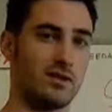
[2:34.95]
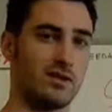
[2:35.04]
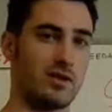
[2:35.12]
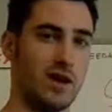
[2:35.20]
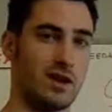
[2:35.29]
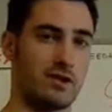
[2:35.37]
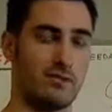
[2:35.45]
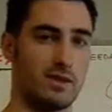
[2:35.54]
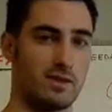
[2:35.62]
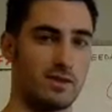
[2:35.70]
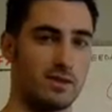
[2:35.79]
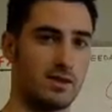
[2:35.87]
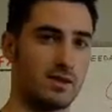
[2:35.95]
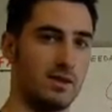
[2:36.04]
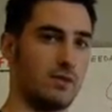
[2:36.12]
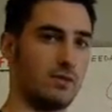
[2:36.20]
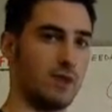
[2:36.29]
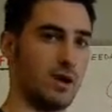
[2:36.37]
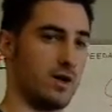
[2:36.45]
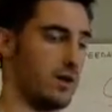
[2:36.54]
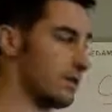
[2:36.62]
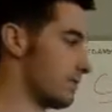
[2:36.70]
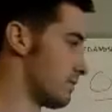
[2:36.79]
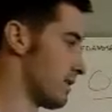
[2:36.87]
track events, where
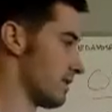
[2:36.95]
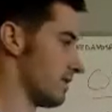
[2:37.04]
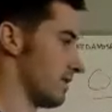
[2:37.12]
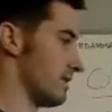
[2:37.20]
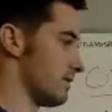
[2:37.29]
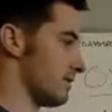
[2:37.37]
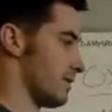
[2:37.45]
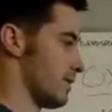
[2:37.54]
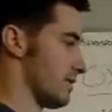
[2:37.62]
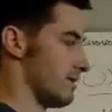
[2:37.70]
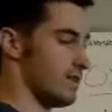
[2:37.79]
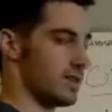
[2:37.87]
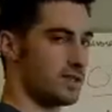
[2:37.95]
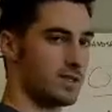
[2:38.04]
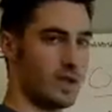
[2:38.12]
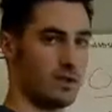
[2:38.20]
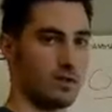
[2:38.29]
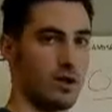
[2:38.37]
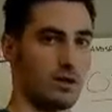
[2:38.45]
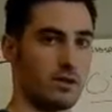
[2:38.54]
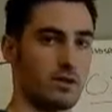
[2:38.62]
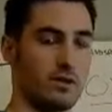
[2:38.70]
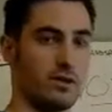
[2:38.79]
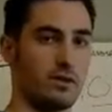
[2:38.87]
their events take
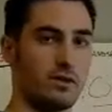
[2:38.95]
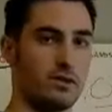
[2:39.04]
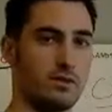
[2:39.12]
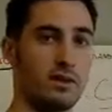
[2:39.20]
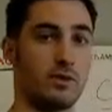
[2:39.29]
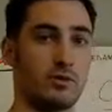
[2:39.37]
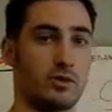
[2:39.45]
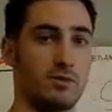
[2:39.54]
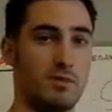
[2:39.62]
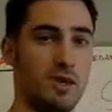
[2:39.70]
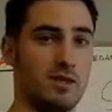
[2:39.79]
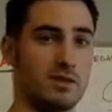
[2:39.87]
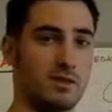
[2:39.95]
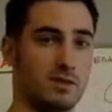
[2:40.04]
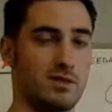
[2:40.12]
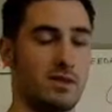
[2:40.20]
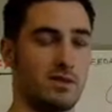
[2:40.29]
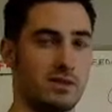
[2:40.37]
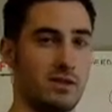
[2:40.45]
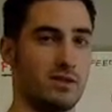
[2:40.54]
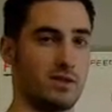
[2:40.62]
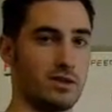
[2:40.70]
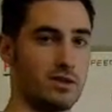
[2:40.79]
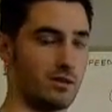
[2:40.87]
longer than 3 minutes,
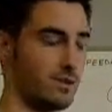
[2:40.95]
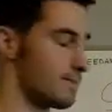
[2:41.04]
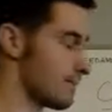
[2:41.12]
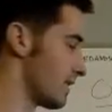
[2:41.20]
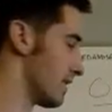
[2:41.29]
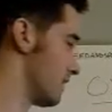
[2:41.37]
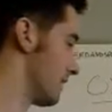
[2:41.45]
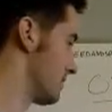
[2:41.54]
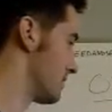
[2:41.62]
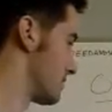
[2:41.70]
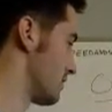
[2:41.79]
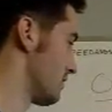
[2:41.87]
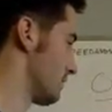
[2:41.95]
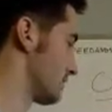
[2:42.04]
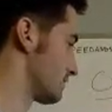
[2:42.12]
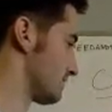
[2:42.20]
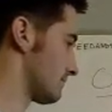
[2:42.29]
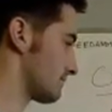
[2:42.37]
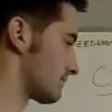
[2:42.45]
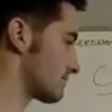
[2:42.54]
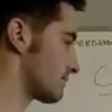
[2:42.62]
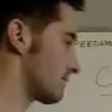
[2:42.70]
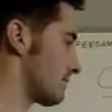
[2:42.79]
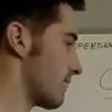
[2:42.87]
generally. So
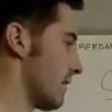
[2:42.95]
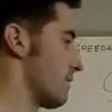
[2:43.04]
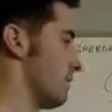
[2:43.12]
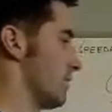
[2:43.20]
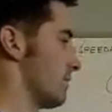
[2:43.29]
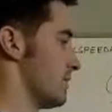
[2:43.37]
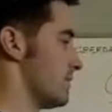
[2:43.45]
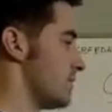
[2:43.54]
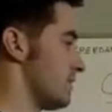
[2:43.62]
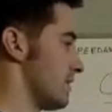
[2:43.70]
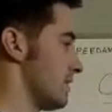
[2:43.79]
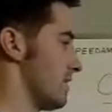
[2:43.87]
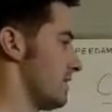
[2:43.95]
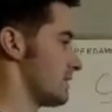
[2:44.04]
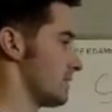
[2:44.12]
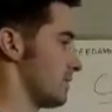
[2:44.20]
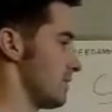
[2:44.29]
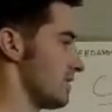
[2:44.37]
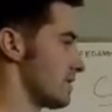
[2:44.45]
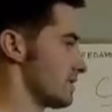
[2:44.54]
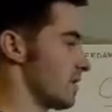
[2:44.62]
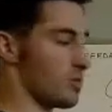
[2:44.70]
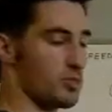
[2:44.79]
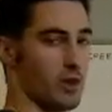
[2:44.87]
when we're doing this, when this
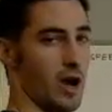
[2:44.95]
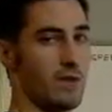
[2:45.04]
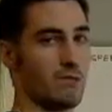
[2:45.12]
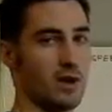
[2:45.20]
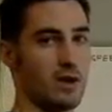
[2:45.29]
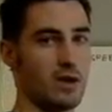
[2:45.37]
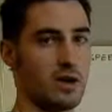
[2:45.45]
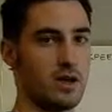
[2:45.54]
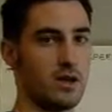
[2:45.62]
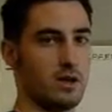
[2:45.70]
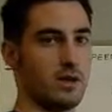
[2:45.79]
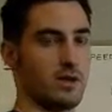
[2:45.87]
is our primary